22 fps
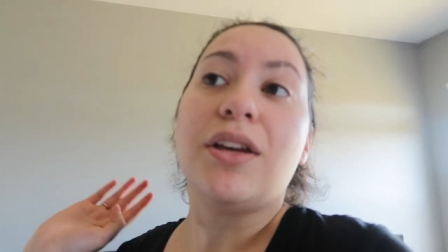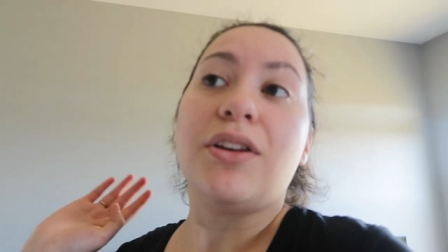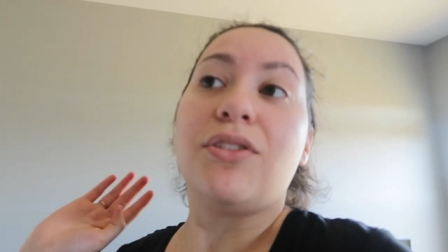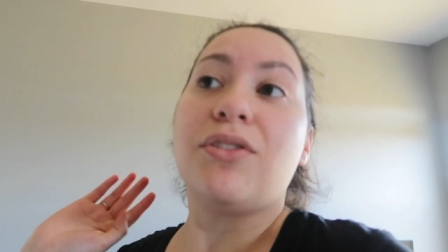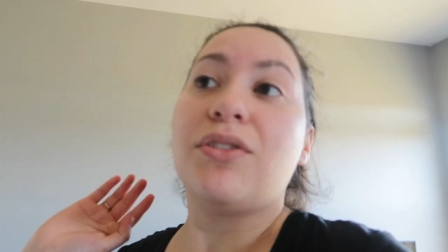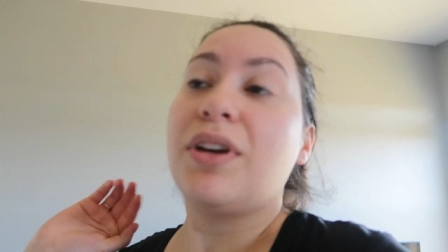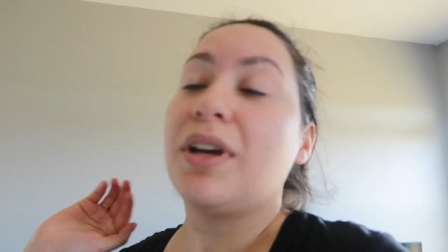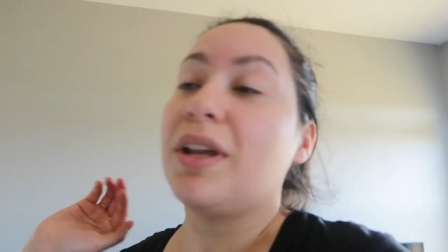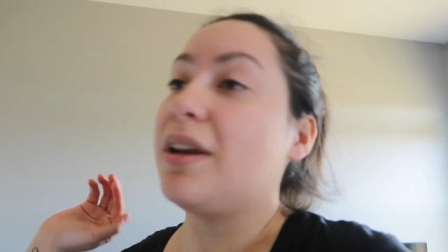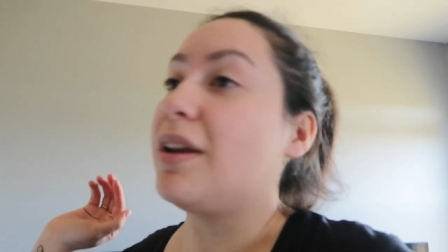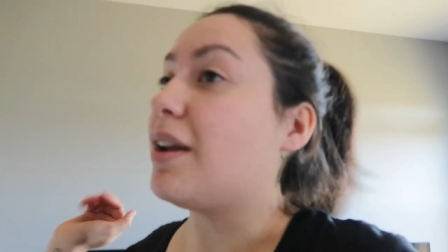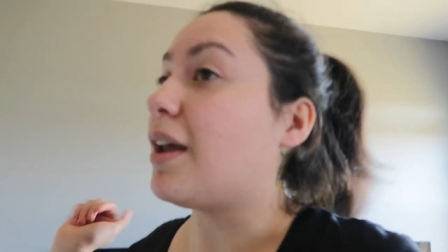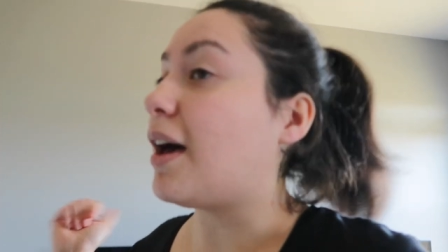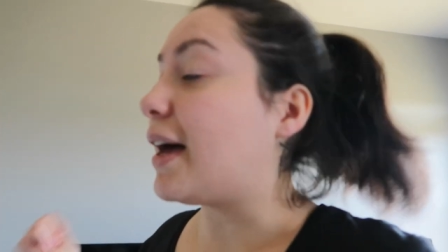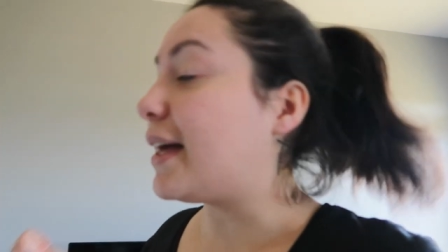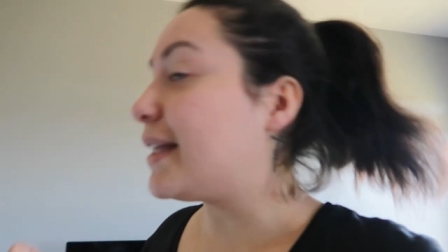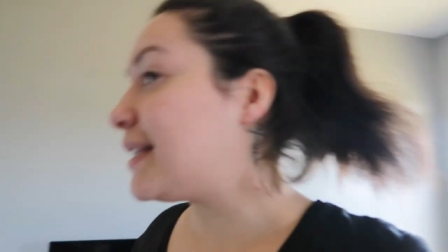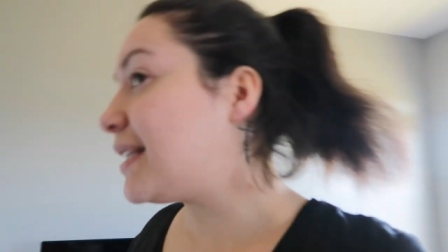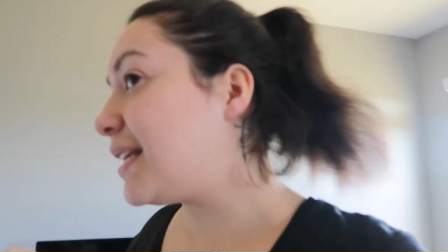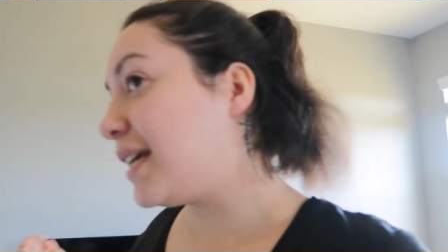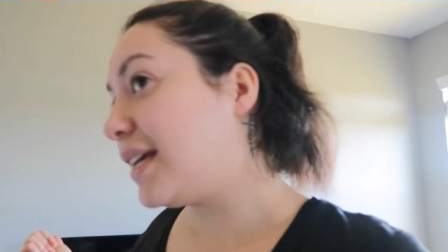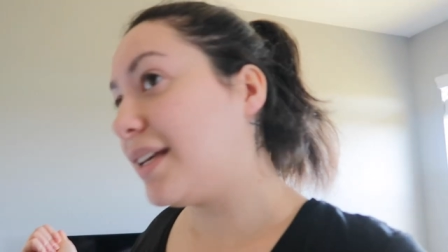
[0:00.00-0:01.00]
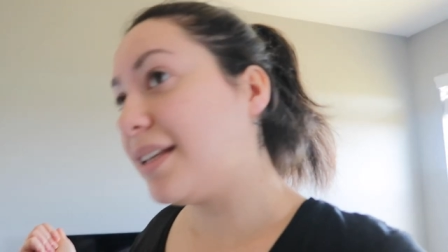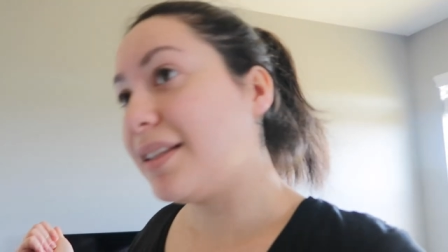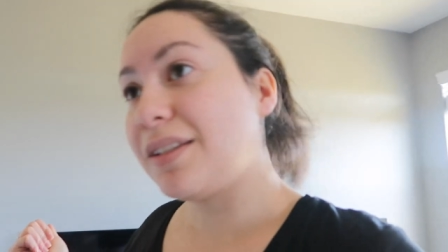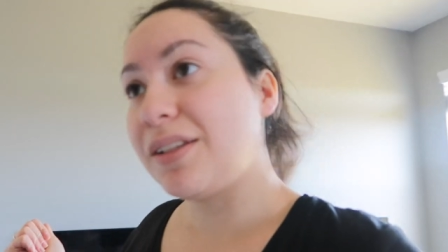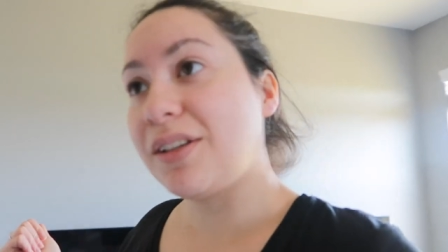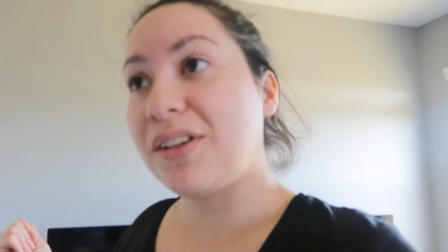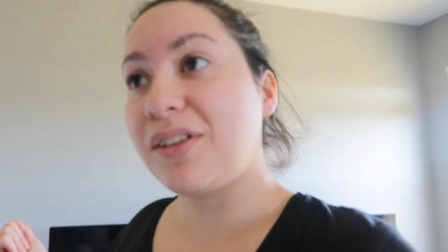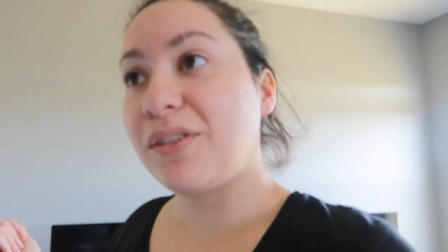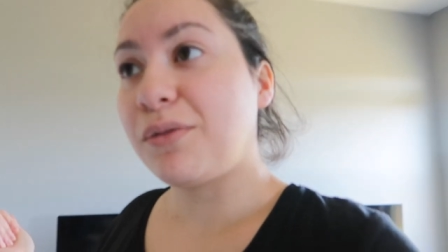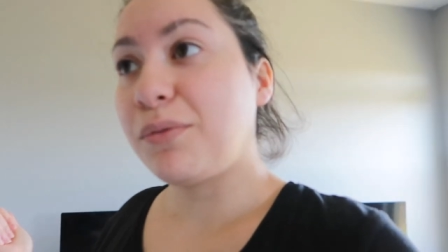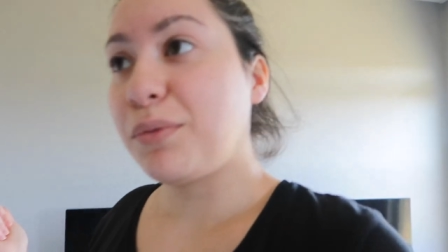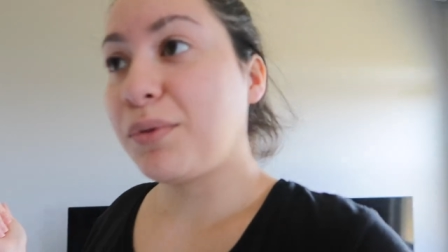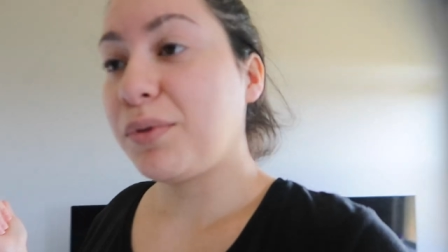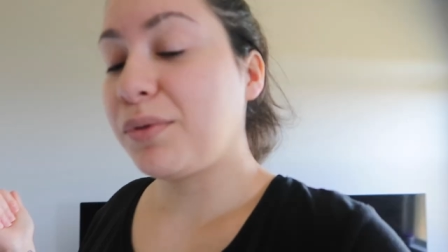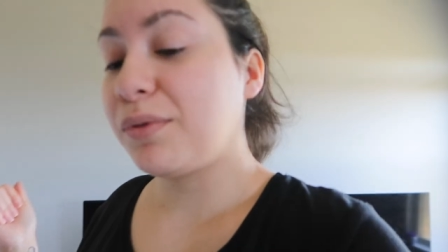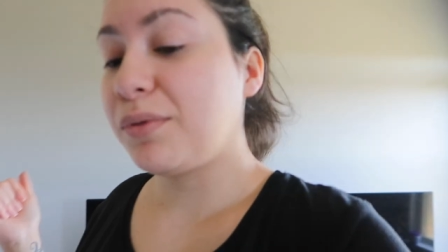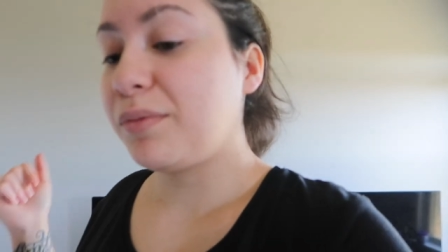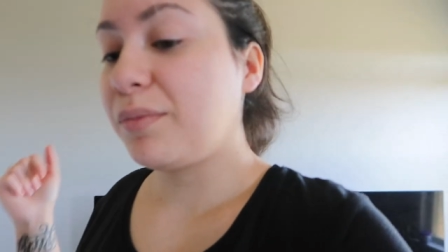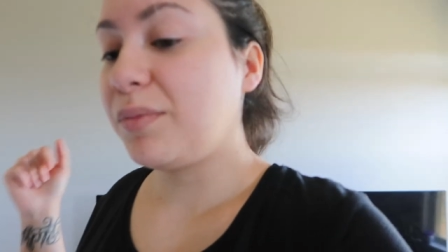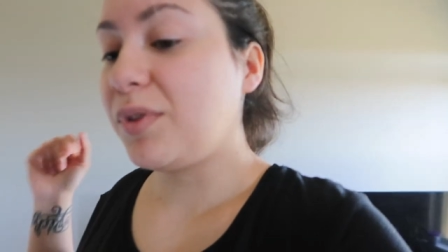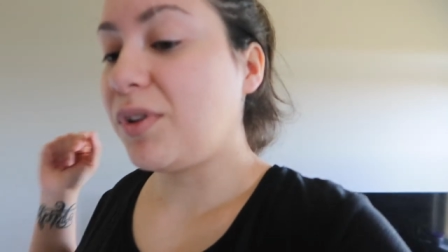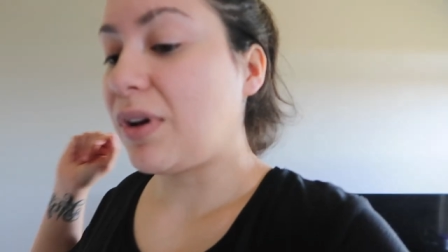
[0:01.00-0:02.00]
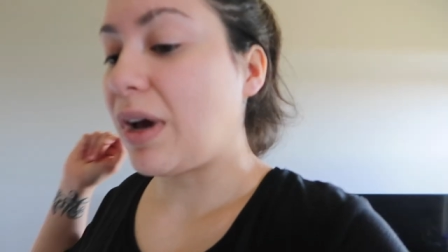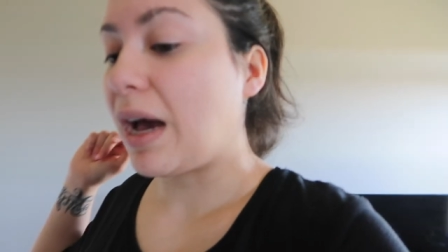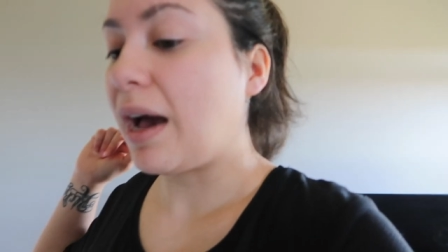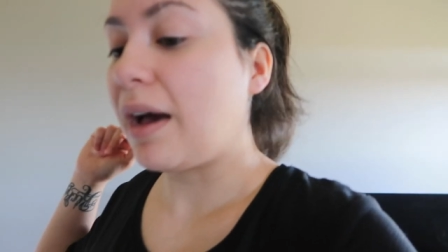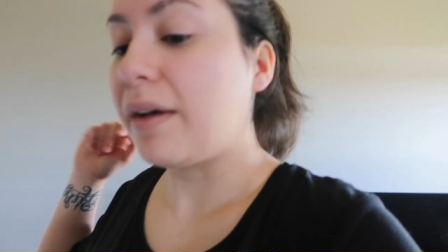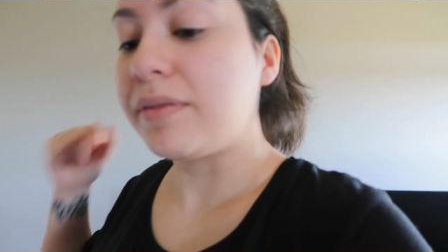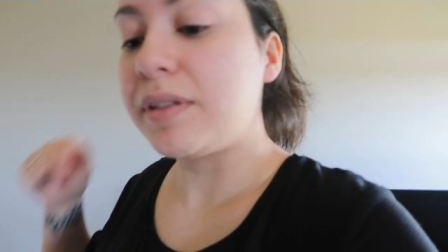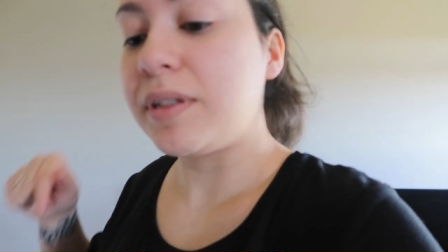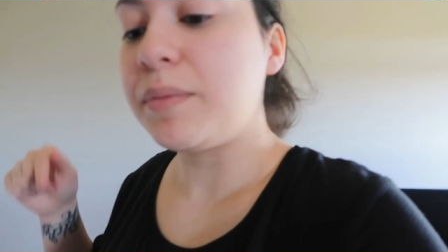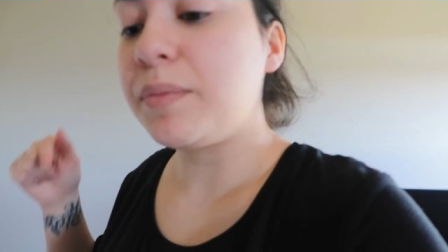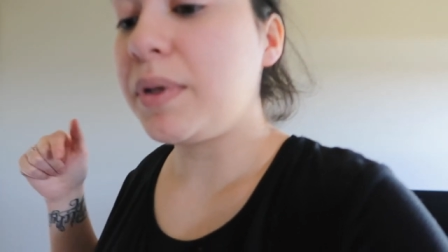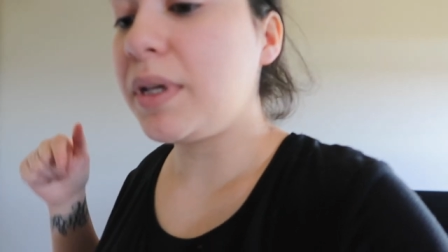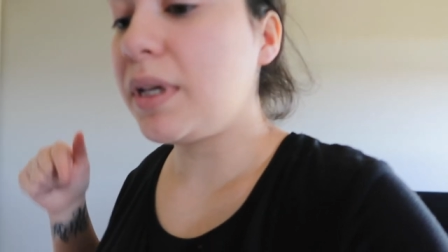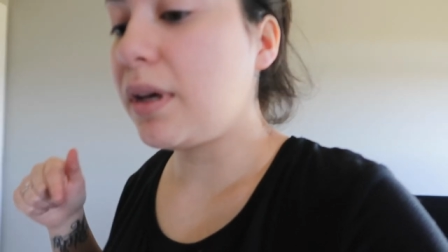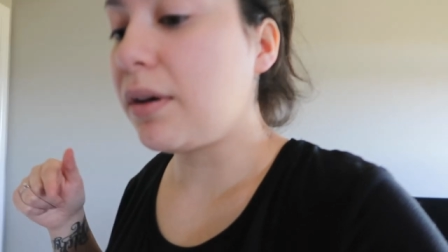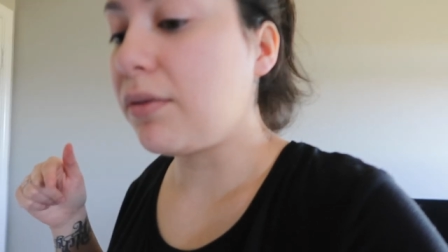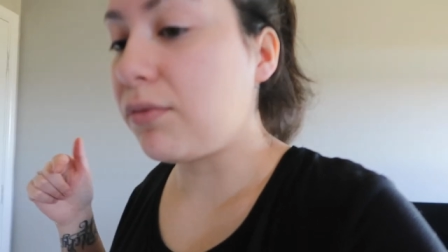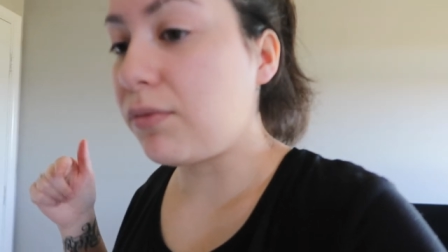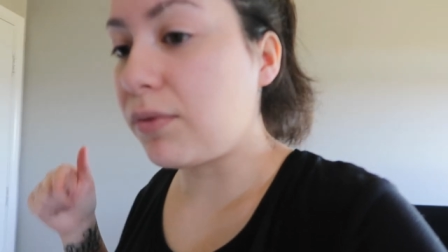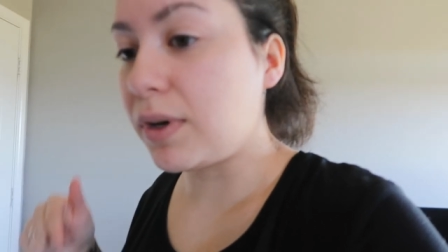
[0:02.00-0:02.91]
you cannot take it to your room you have to be in